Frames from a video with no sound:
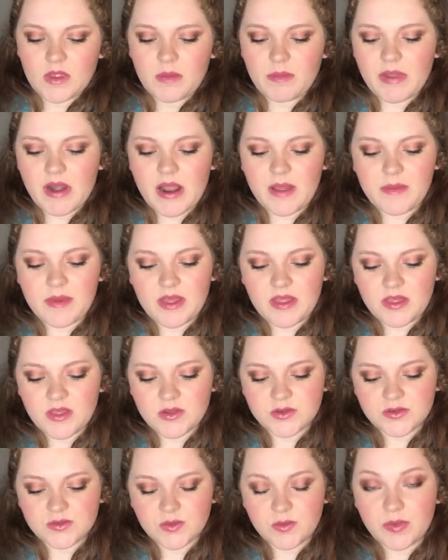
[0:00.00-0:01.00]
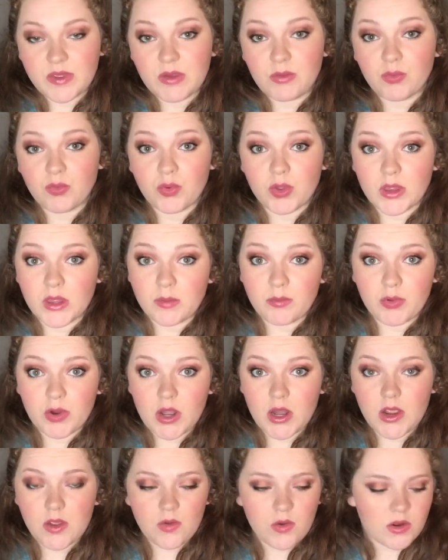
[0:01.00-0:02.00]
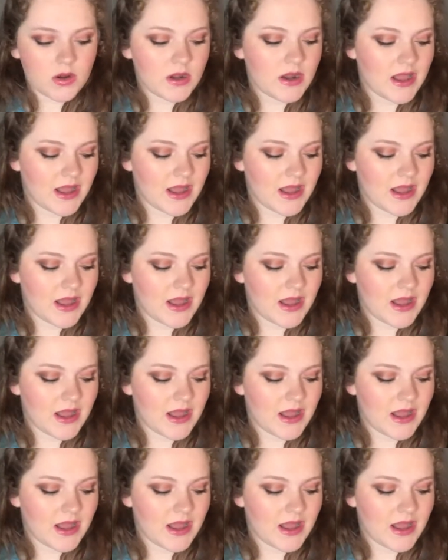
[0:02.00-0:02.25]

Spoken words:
But I bet those will be really pretty on.